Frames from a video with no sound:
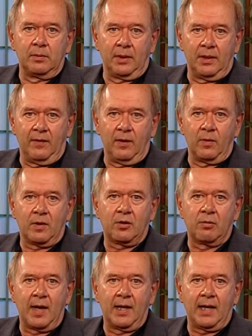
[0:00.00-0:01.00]
living with
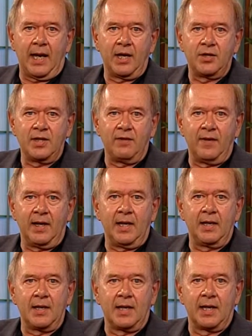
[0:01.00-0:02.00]
chronic HCV
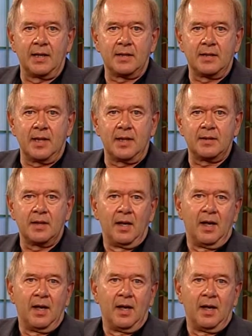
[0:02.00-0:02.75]
in the United States,